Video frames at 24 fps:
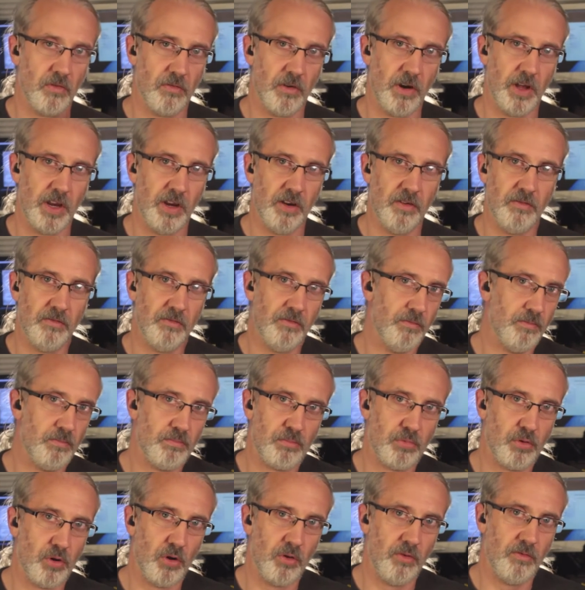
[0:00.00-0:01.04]
Vid-
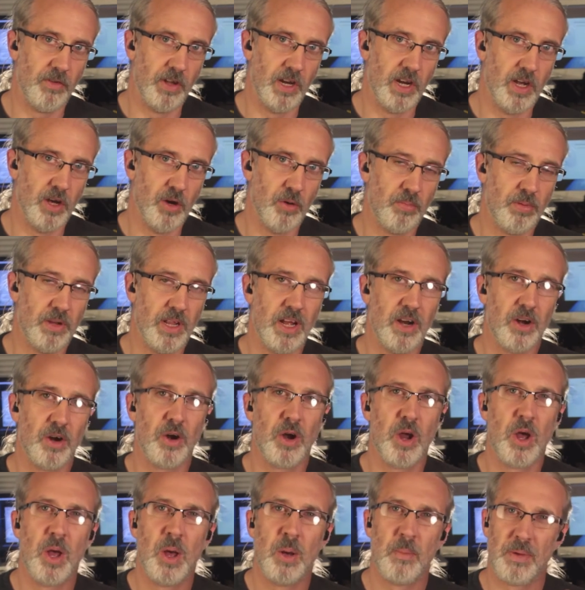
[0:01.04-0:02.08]
Pro Video Player,